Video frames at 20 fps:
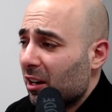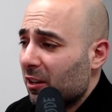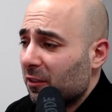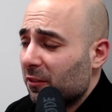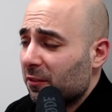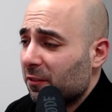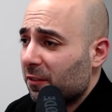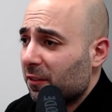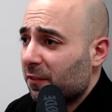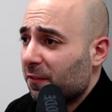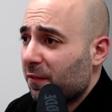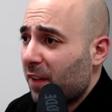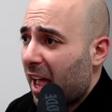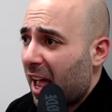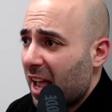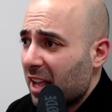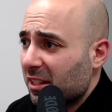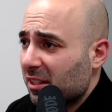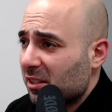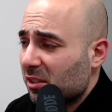of
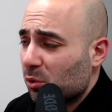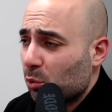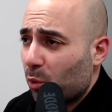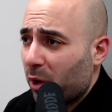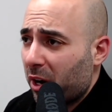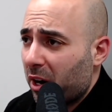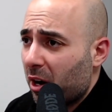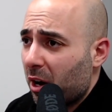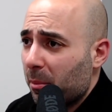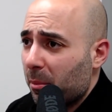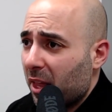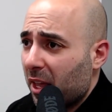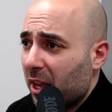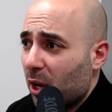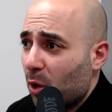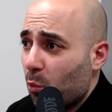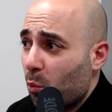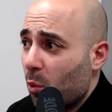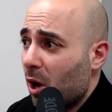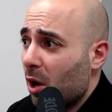fasts where I'm like,
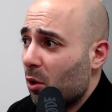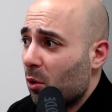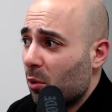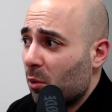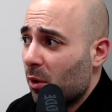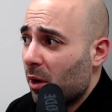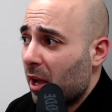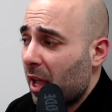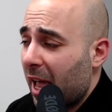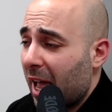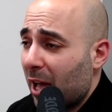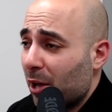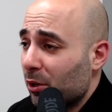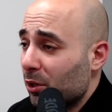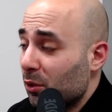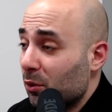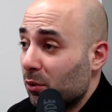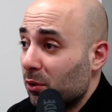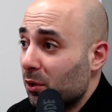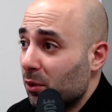whoa, how do
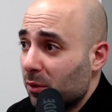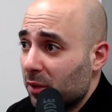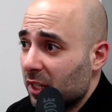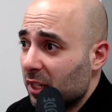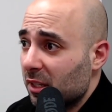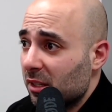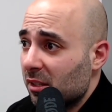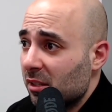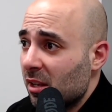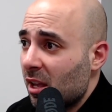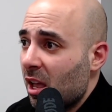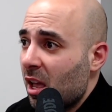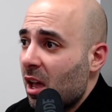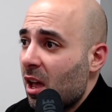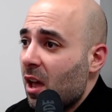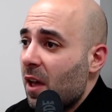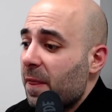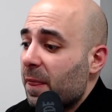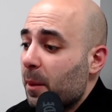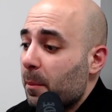you do this?
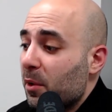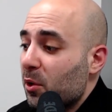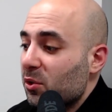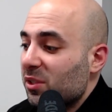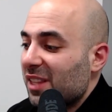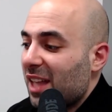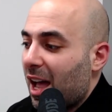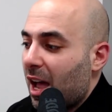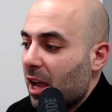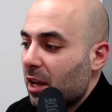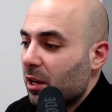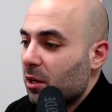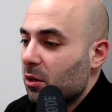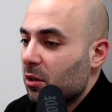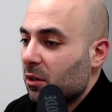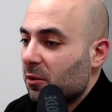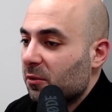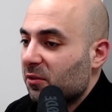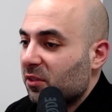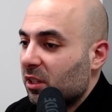The most I could
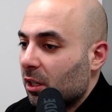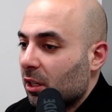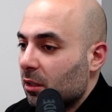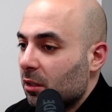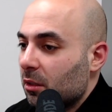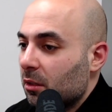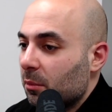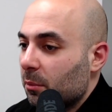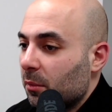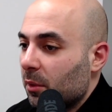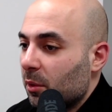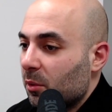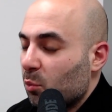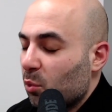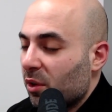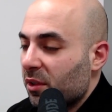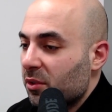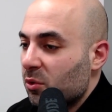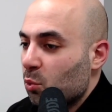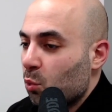have done
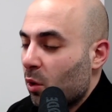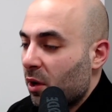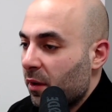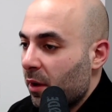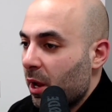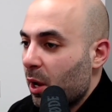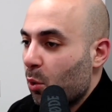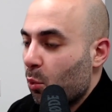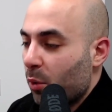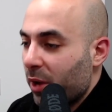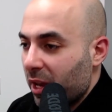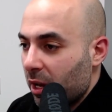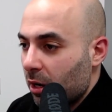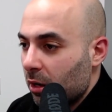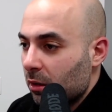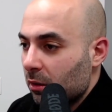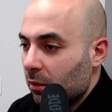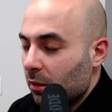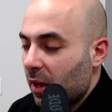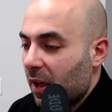was 1 day a week,
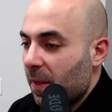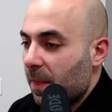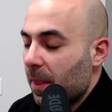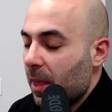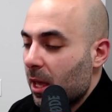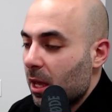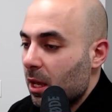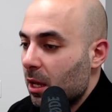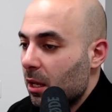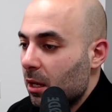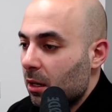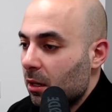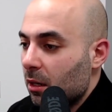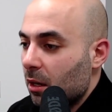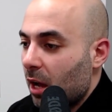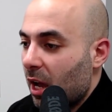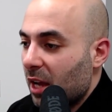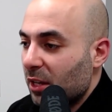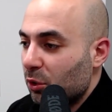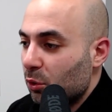and then
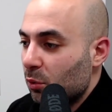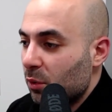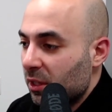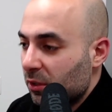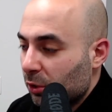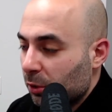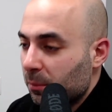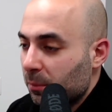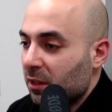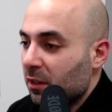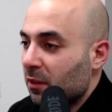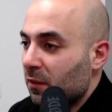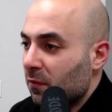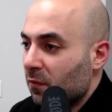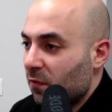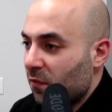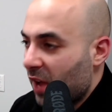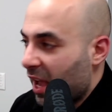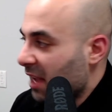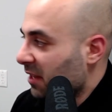I do intermittent
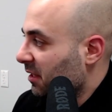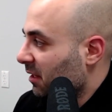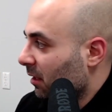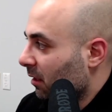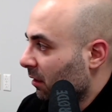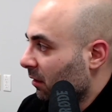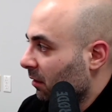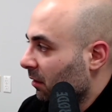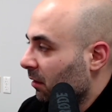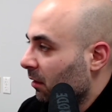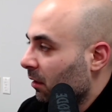fasting,